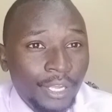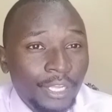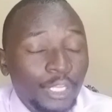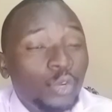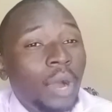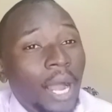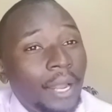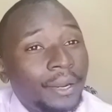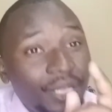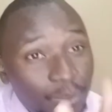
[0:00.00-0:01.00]
You
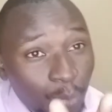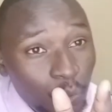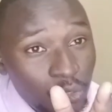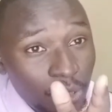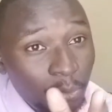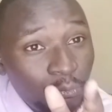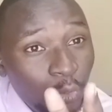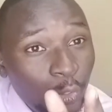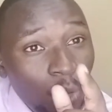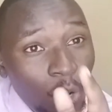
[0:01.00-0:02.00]
are responsible
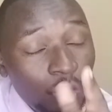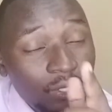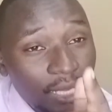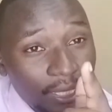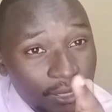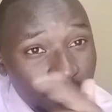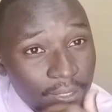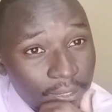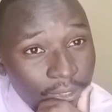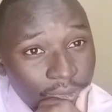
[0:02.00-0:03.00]
for your own
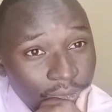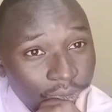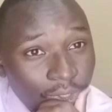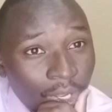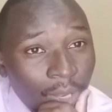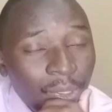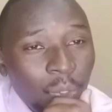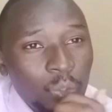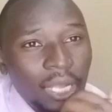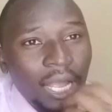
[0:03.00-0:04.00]
success,
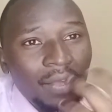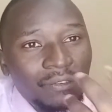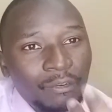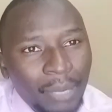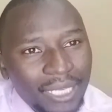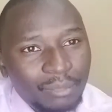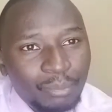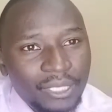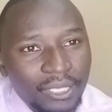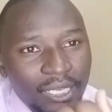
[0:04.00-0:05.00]
because I have met
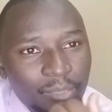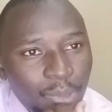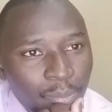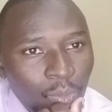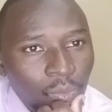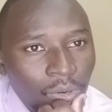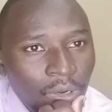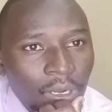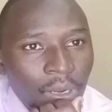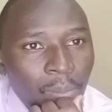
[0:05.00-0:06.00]
business people.
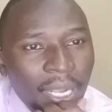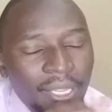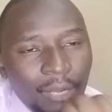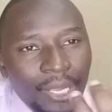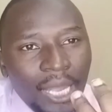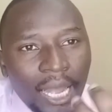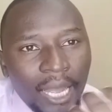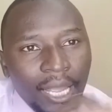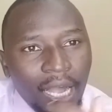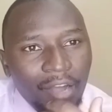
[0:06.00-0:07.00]
By the way,
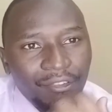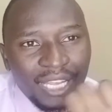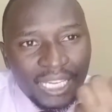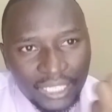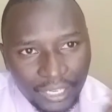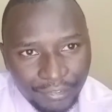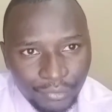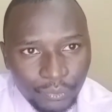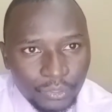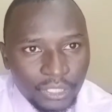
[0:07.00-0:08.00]
I have
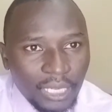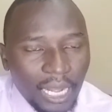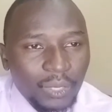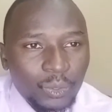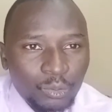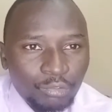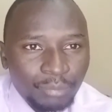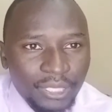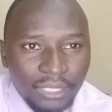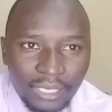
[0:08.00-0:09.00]
interviewed a lot of
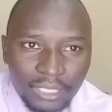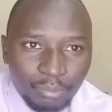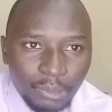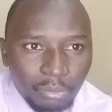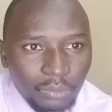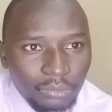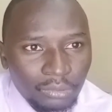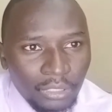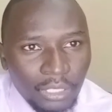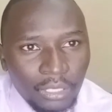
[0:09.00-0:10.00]
business people
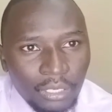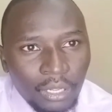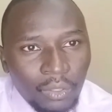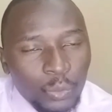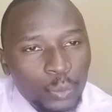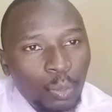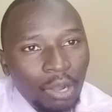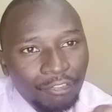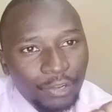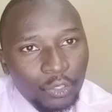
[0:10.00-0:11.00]
those who
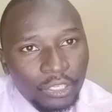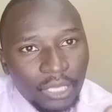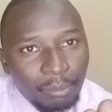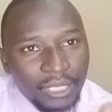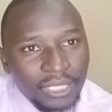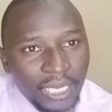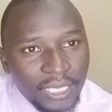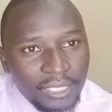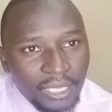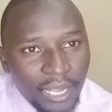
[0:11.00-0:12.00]
have failed in the
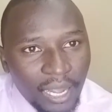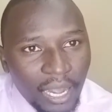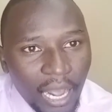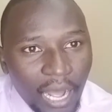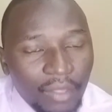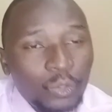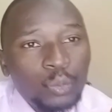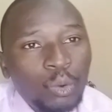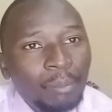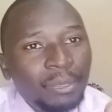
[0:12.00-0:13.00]
business, and those
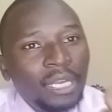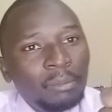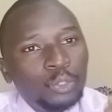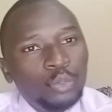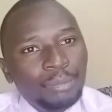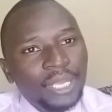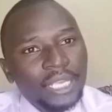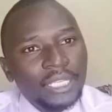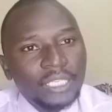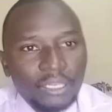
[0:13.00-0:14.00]
who have been able to make
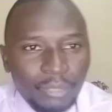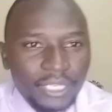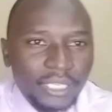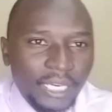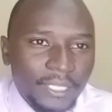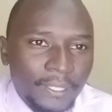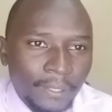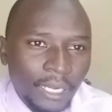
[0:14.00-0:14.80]
it in business.